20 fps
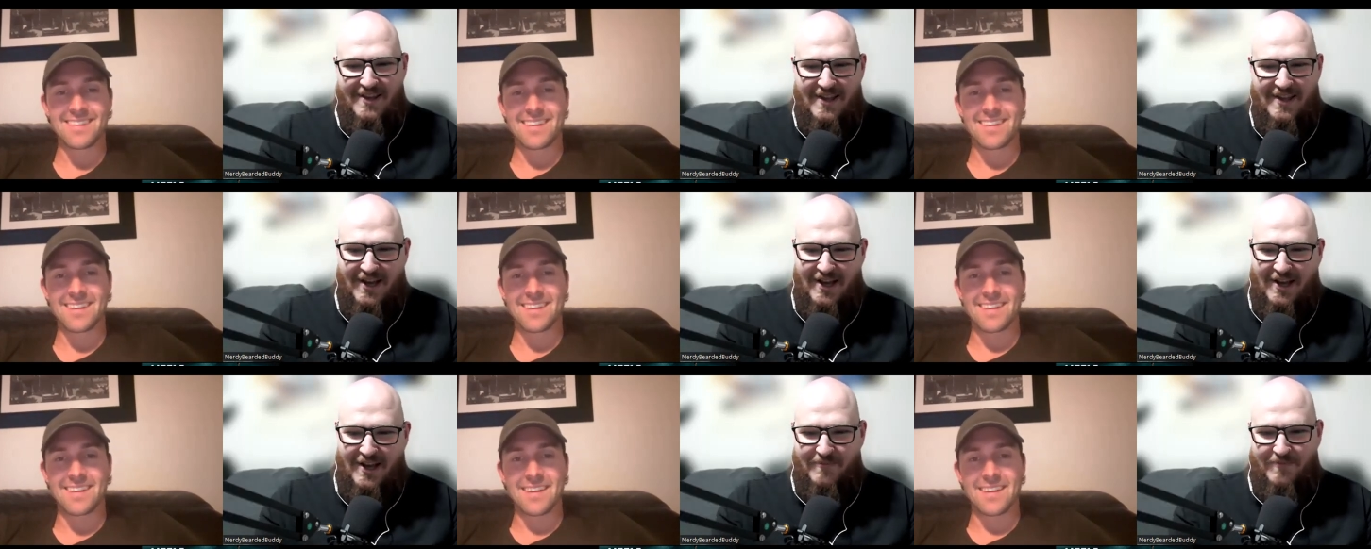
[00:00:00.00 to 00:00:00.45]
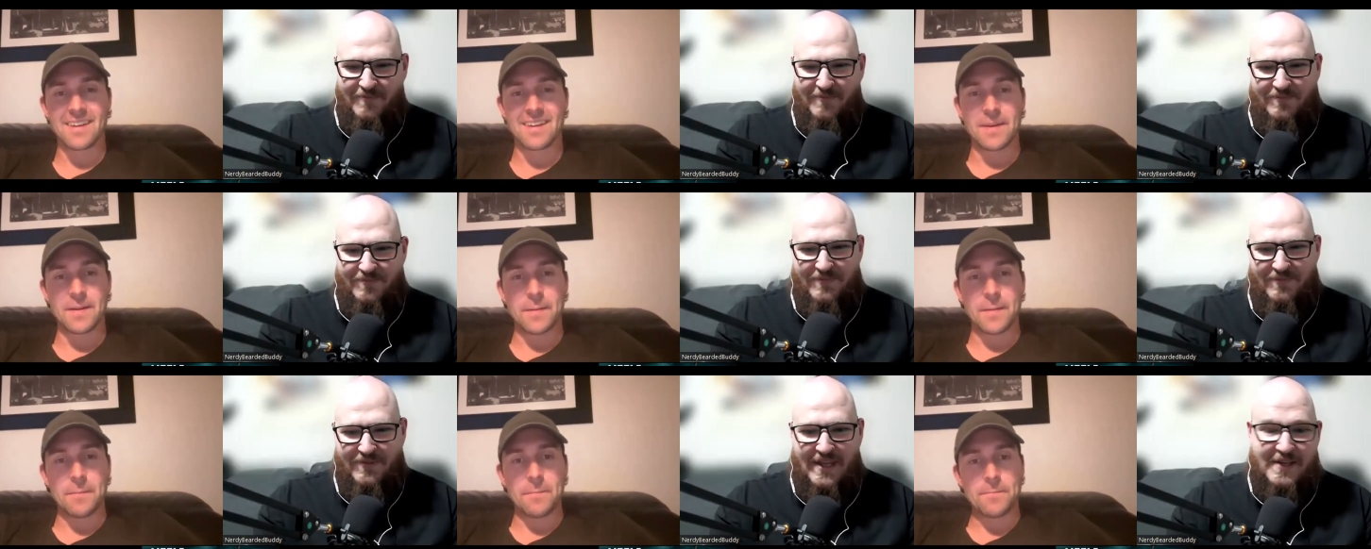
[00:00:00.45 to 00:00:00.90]
Speaker 1: yeah
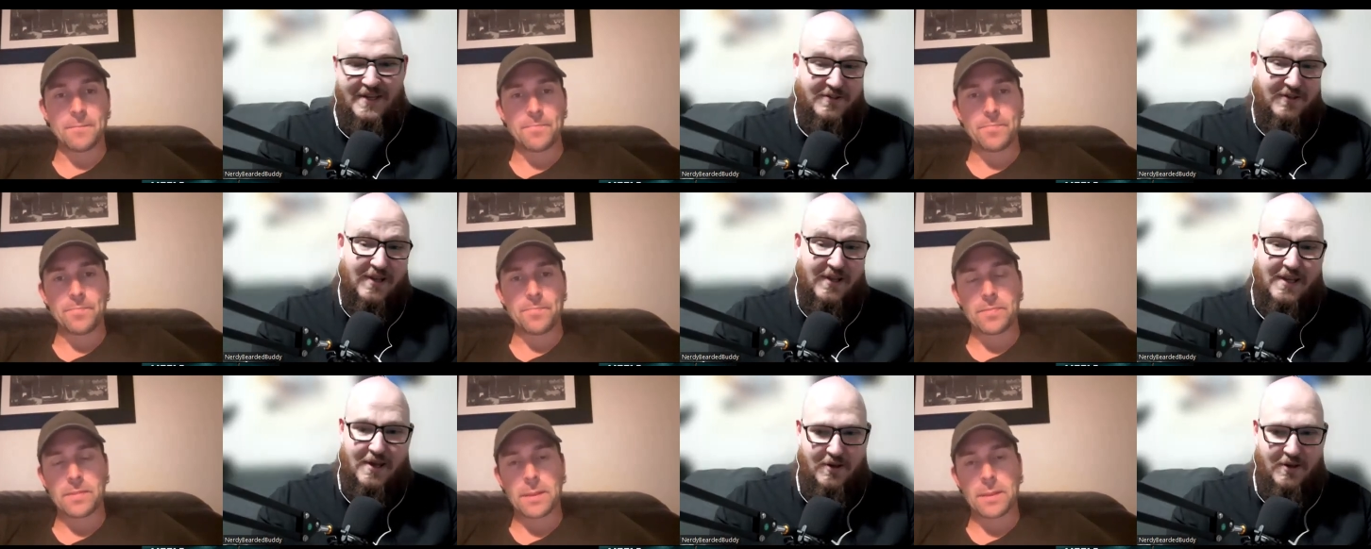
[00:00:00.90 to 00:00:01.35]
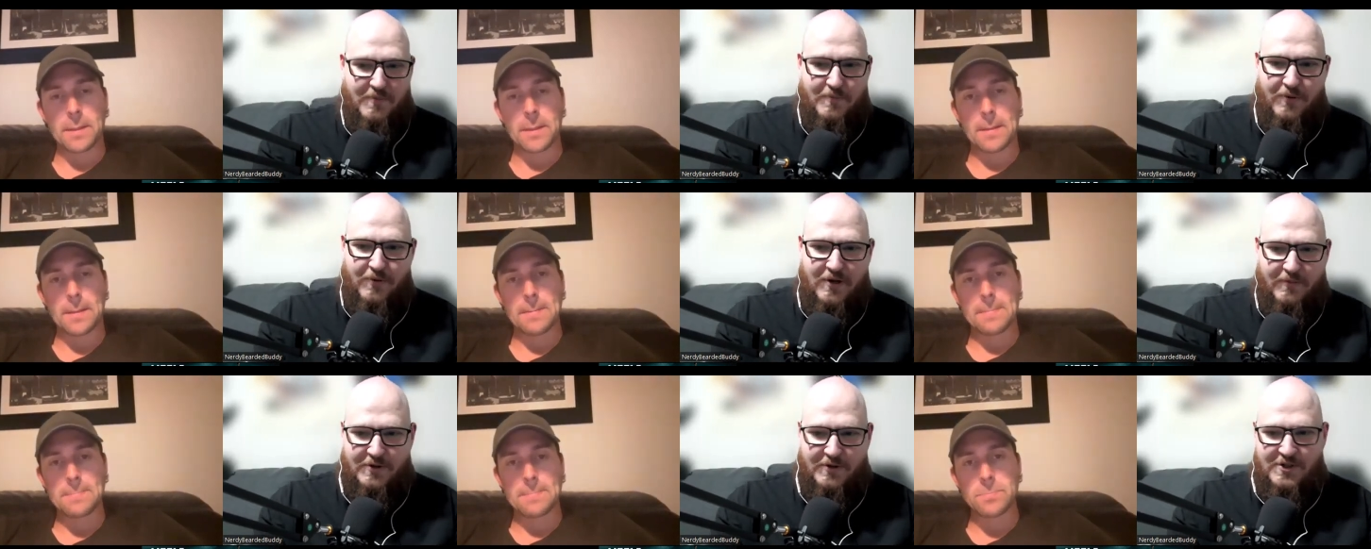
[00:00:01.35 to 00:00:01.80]
um. Yeah. So yeah, you
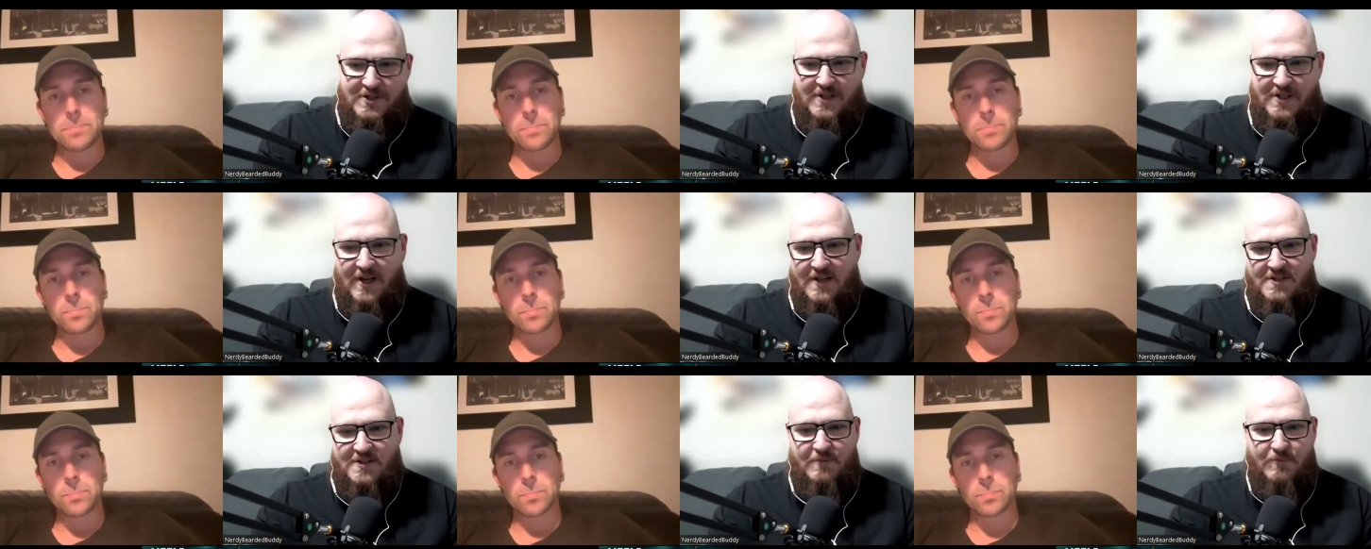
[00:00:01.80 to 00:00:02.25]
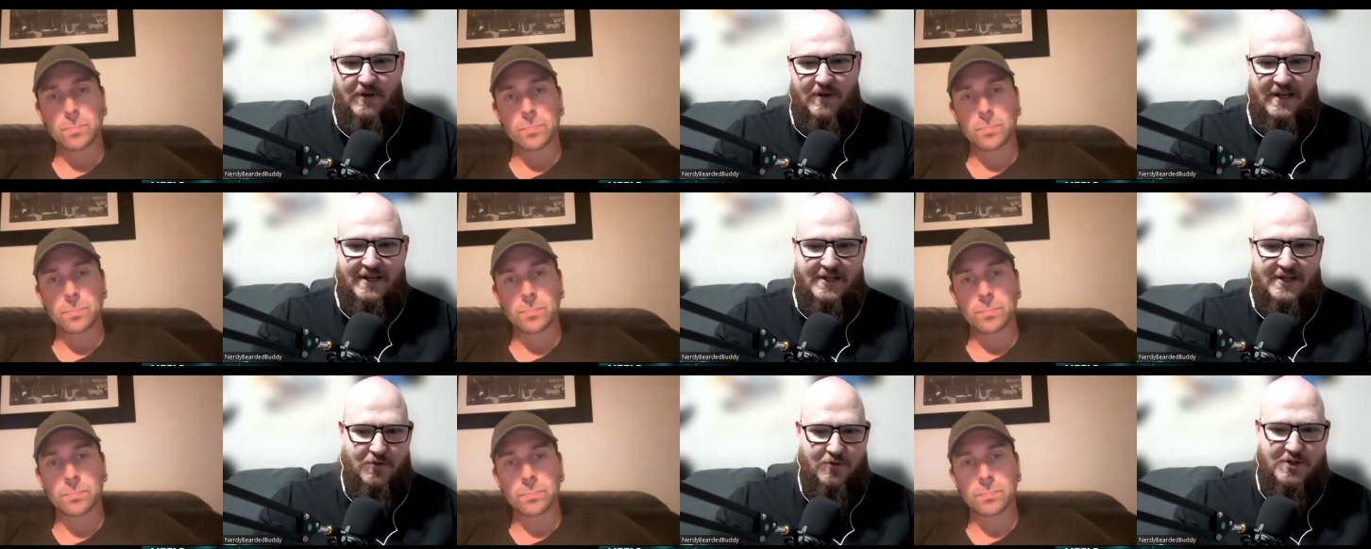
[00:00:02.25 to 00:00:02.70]
pretty much just answered my
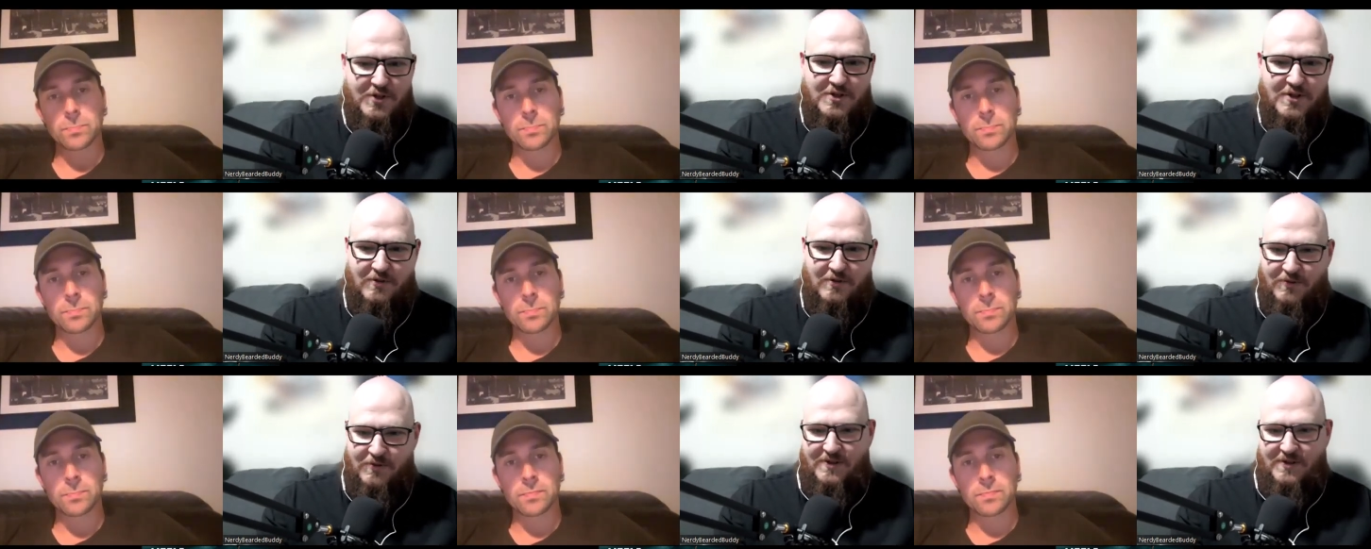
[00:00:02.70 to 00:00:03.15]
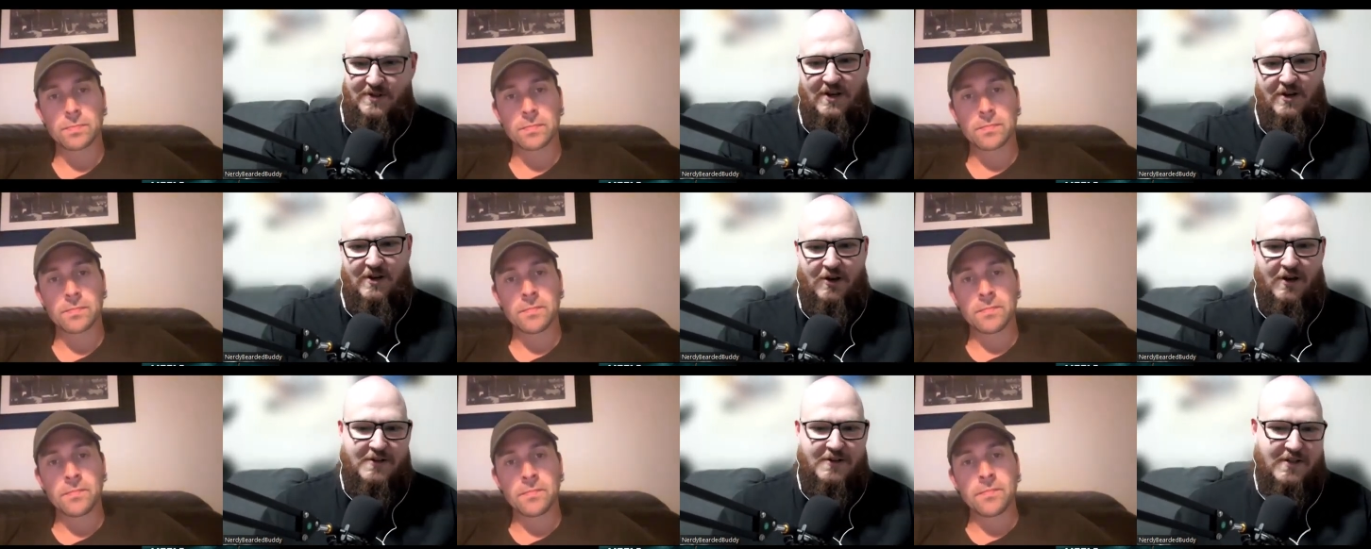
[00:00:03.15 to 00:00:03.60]
next question. Was
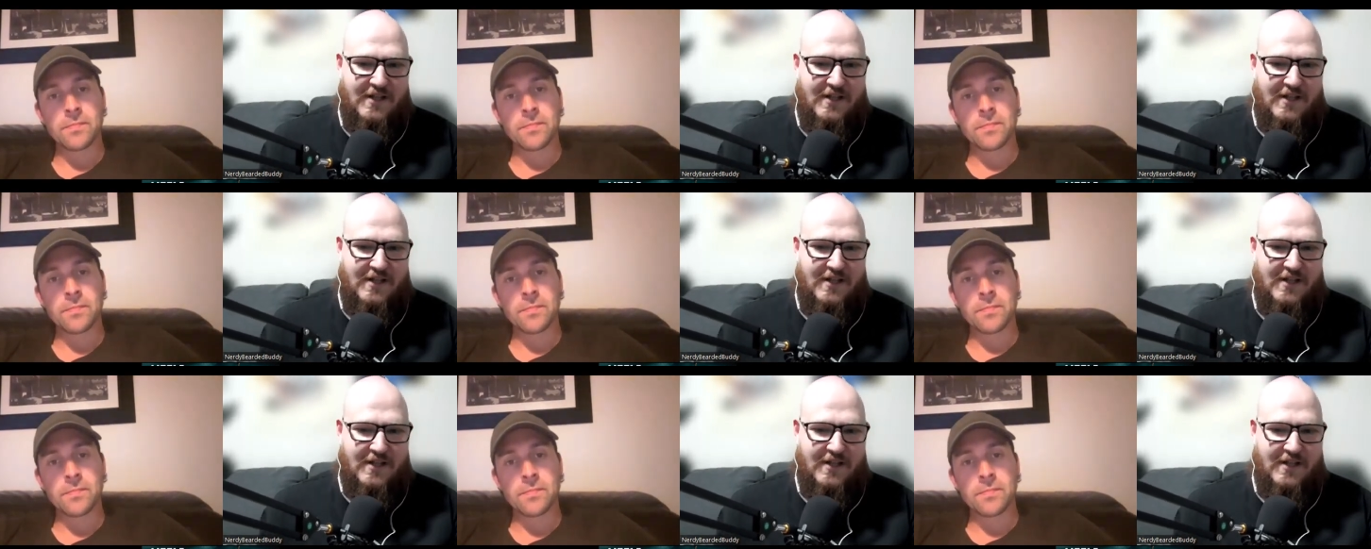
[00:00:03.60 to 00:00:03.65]
you know I